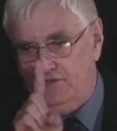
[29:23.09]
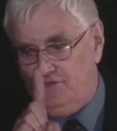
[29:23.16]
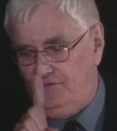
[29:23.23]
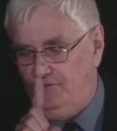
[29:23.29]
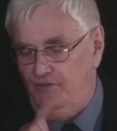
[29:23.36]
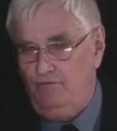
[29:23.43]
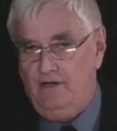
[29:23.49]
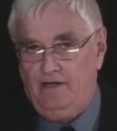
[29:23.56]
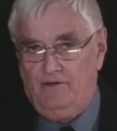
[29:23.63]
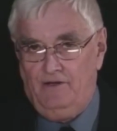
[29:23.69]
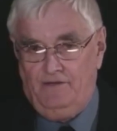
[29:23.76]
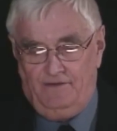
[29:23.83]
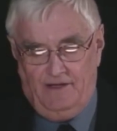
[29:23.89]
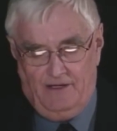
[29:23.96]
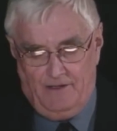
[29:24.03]
just 2
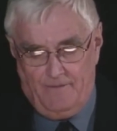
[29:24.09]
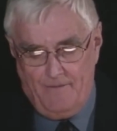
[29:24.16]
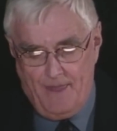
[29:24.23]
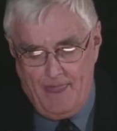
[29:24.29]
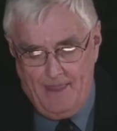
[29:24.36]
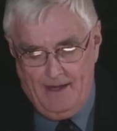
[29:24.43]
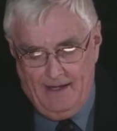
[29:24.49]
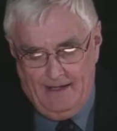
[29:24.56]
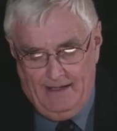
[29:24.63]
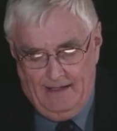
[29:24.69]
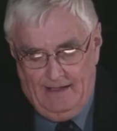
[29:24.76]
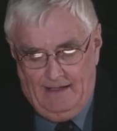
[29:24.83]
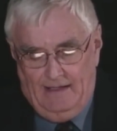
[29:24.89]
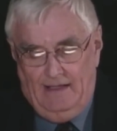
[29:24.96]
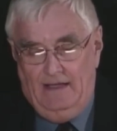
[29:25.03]
areas here.
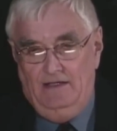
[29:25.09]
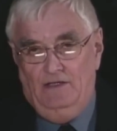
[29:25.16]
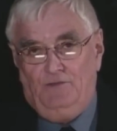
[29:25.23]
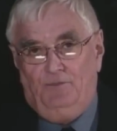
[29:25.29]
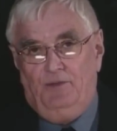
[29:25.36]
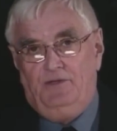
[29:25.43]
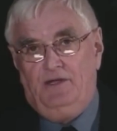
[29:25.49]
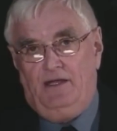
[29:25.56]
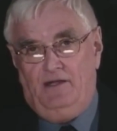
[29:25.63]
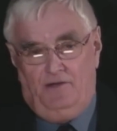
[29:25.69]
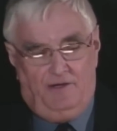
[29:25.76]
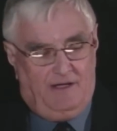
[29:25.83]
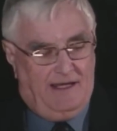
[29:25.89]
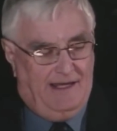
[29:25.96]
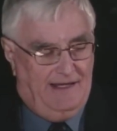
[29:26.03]
In this
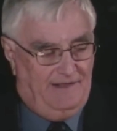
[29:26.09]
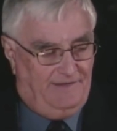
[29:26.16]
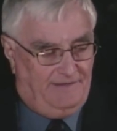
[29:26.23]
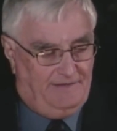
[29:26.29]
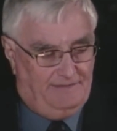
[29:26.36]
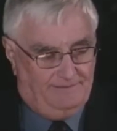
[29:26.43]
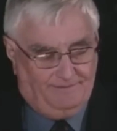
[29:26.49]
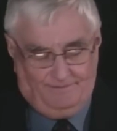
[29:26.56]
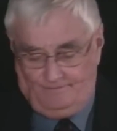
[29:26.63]
particular case,